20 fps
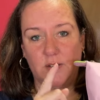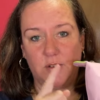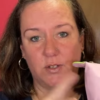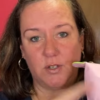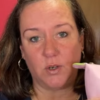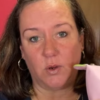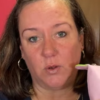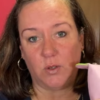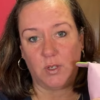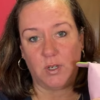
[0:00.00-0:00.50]

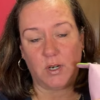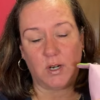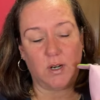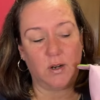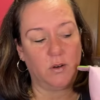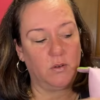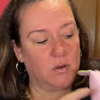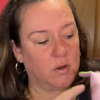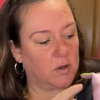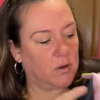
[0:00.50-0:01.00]
shoulder
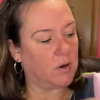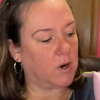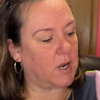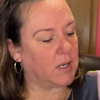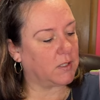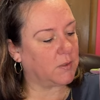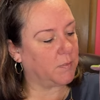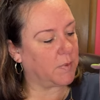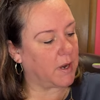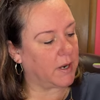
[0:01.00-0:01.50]
or
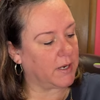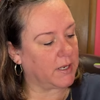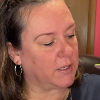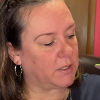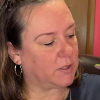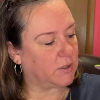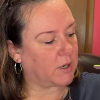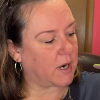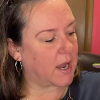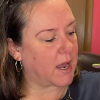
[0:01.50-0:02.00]
crossbody
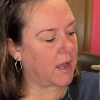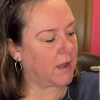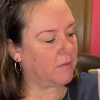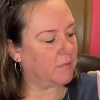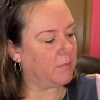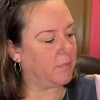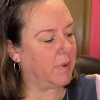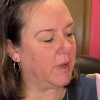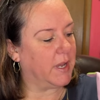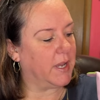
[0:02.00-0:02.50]
strap
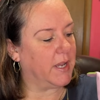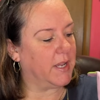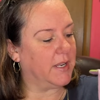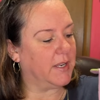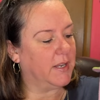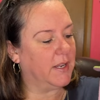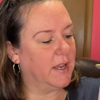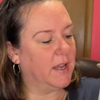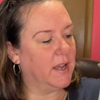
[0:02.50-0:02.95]
but